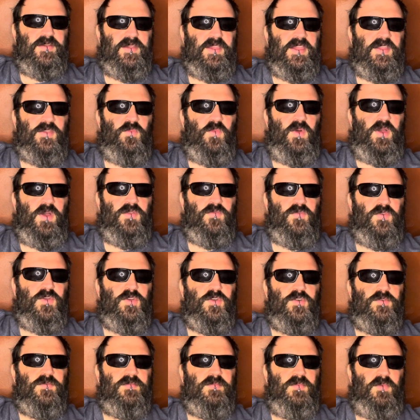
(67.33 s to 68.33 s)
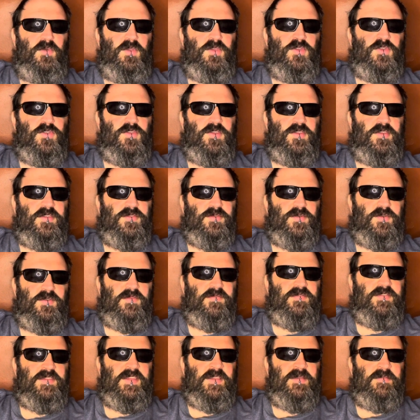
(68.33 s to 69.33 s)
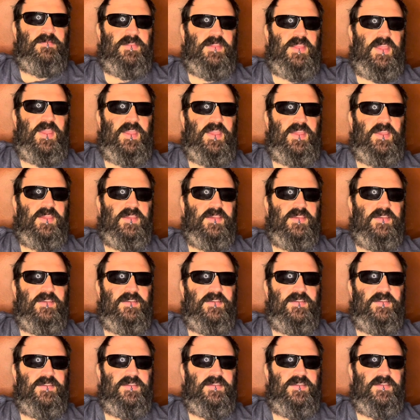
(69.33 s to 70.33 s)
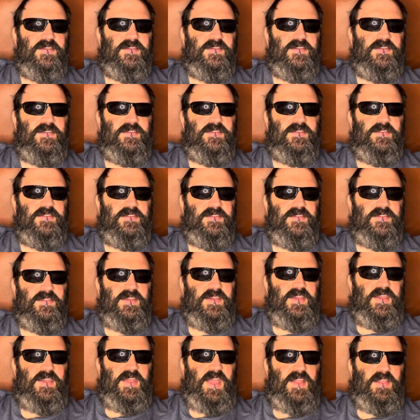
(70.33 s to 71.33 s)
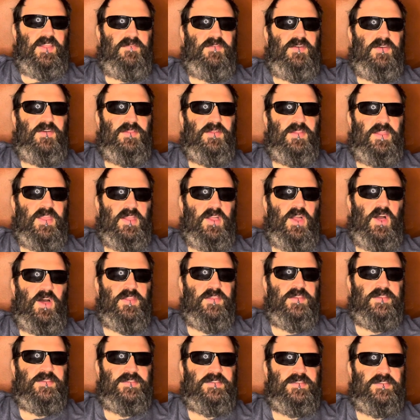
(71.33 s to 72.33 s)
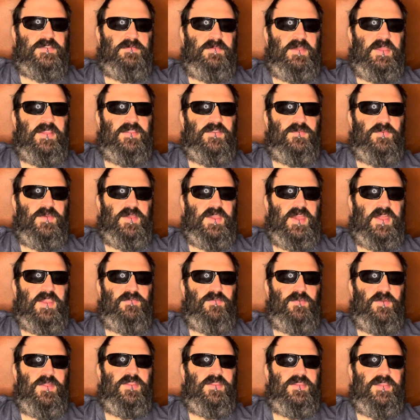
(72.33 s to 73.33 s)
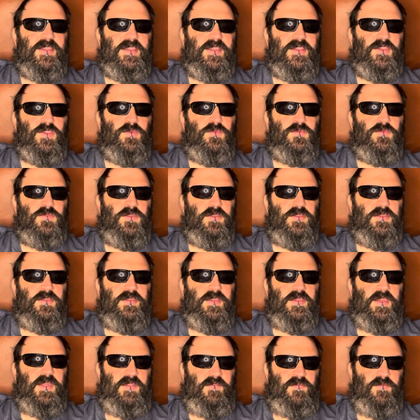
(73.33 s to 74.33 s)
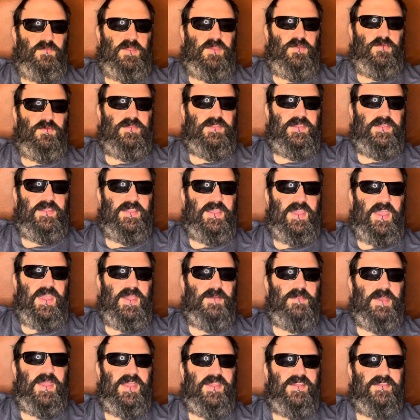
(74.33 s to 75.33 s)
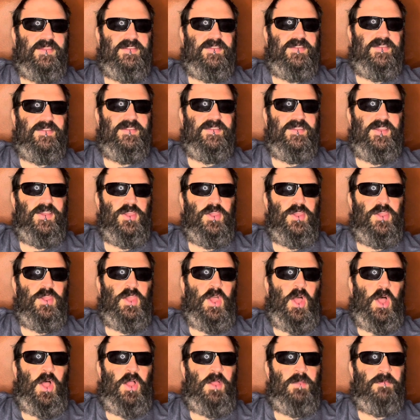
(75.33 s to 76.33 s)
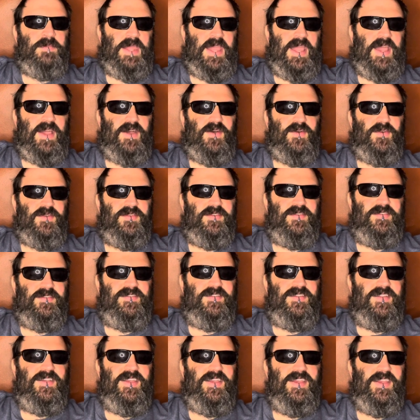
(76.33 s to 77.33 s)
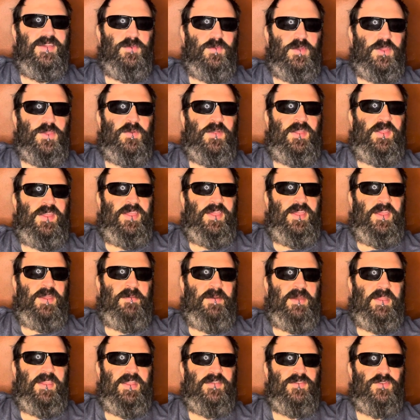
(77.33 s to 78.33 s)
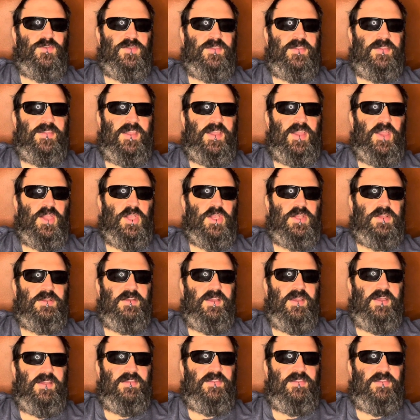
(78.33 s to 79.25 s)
in one room, which just sort of seems like, I love how they're like, oh, this is amazing. We got everybody. It's like, you just got everybody who was at the AMAs calm down. When you really think about it, it's just like a, a